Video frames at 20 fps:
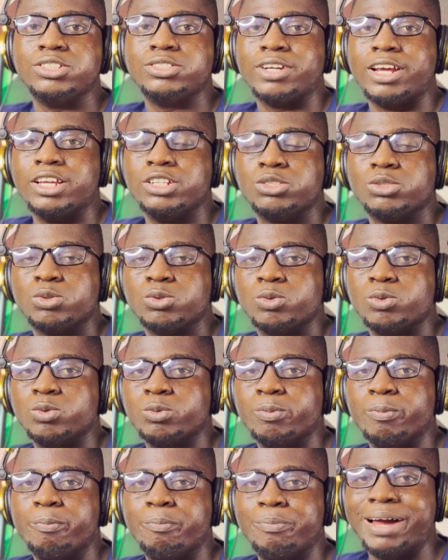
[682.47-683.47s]
Trying
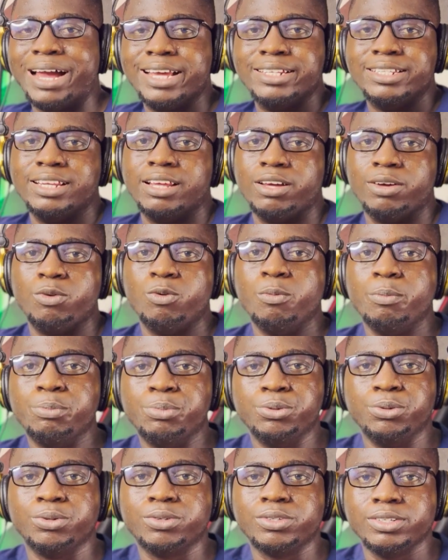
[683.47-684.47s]
to buy their own
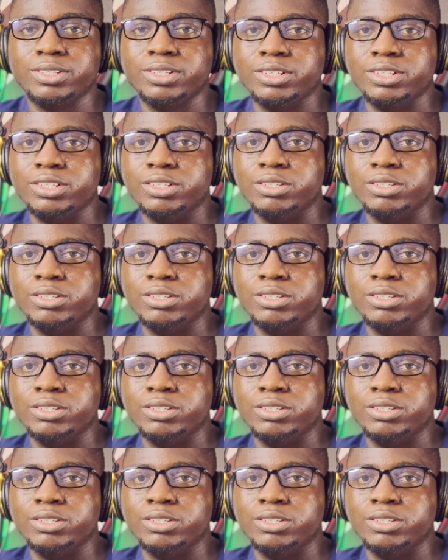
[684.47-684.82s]
book,